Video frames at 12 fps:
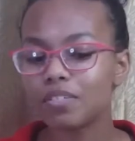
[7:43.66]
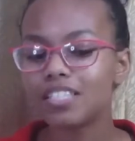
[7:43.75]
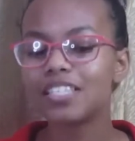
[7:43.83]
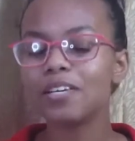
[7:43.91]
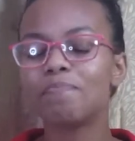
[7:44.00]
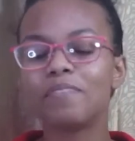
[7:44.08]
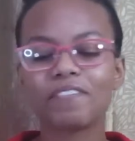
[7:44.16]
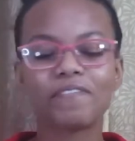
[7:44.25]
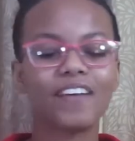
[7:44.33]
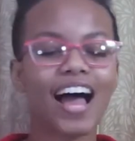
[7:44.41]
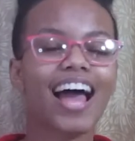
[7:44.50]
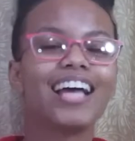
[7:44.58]

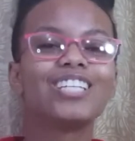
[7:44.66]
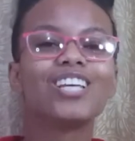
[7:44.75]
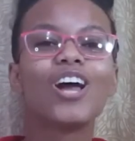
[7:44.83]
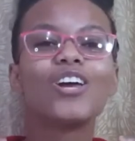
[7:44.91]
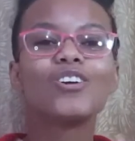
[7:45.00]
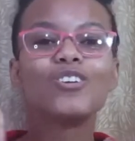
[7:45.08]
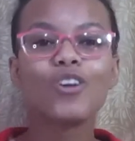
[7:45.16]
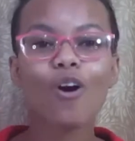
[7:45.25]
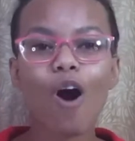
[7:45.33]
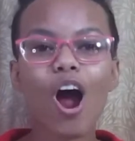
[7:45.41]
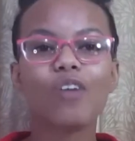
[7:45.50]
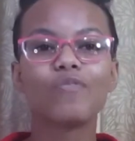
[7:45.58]
typifies
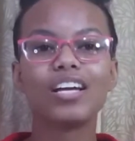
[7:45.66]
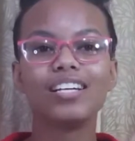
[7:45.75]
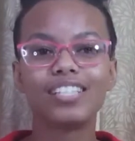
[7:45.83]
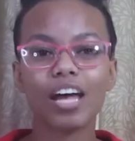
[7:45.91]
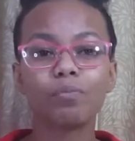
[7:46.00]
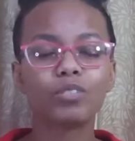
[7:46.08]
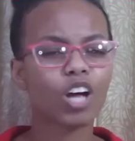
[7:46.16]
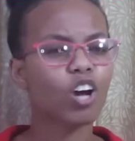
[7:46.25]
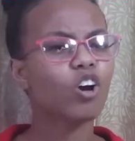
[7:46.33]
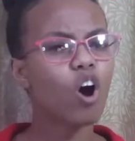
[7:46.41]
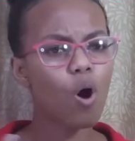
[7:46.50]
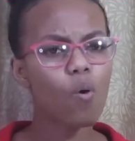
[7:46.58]
your redemption,
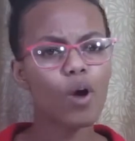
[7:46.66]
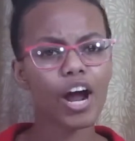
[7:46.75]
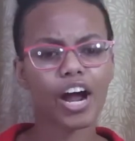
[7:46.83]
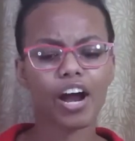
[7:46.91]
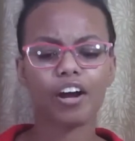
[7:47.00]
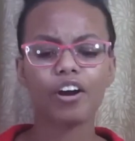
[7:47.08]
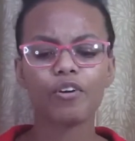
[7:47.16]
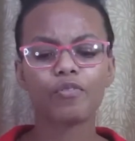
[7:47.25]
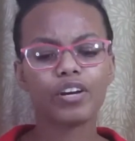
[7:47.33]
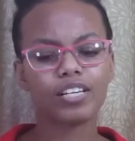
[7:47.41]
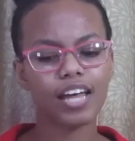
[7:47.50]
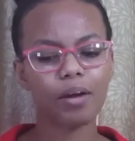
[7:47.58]
our
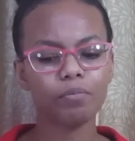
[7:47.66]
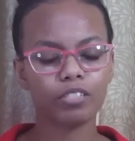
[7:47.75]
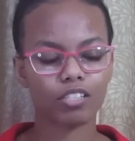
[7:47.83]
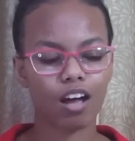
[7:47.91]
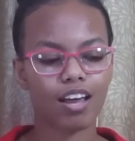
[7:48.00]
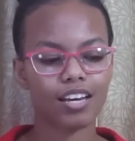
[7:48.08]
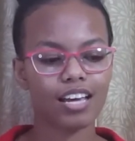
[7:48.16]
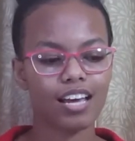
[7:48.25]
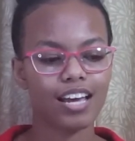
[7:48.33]
redemption.